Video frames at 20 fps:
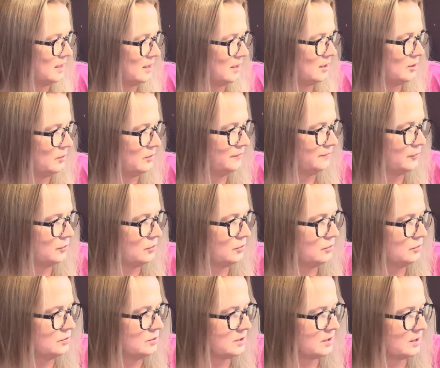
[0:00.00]
You have
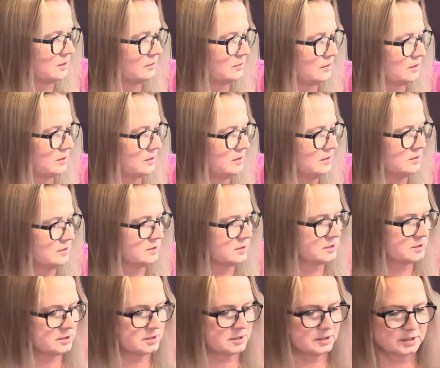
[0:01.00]
also
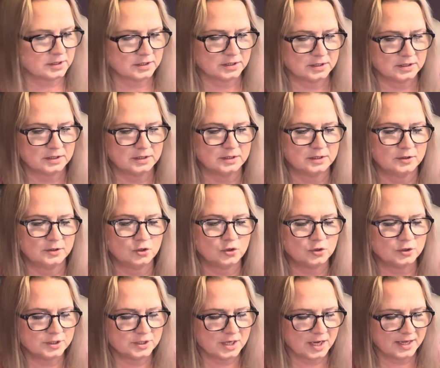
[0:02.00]
got your
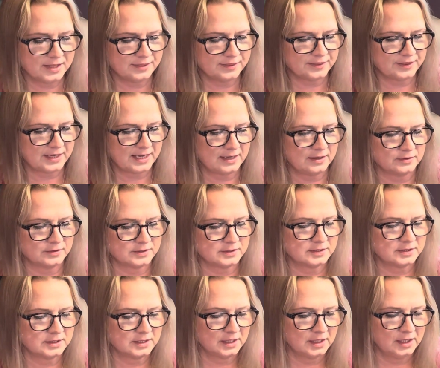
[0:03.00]
9th
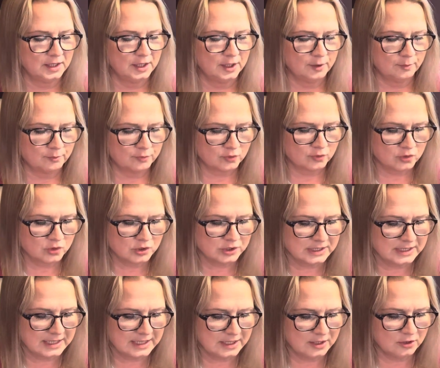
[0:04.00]
house,
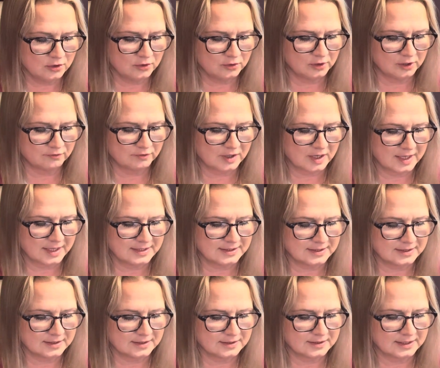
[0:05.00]
broadening your
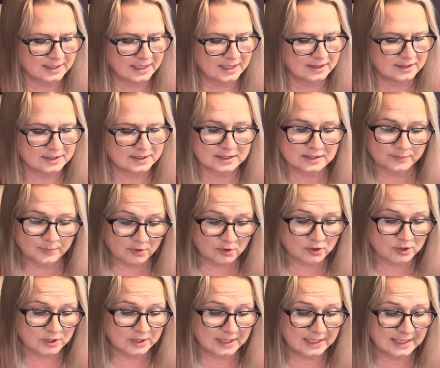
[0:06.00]
horizons either
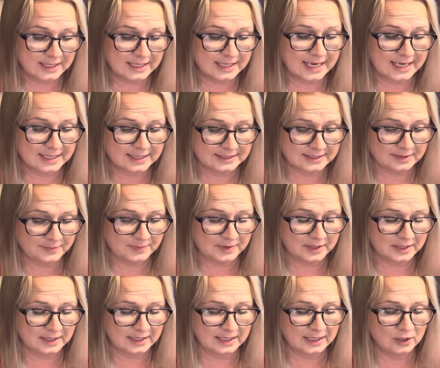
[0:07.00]
spiritually,
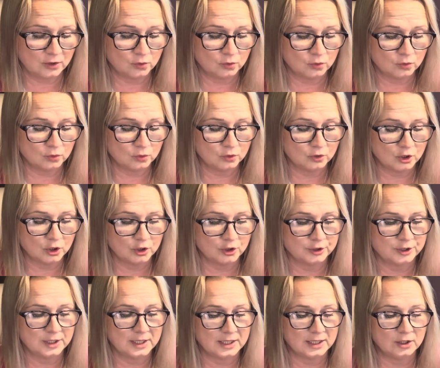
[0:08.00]
academically, or
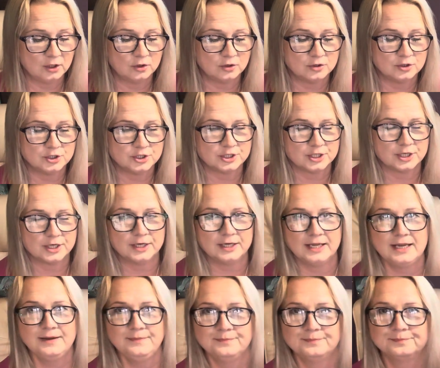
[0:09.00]
on a long
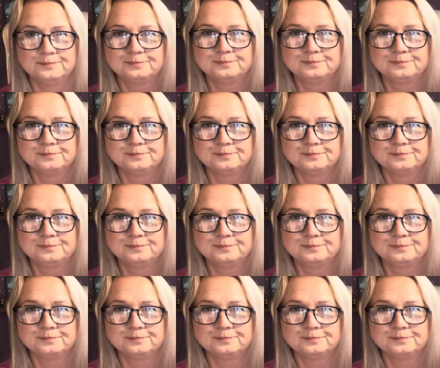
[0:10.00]
journey.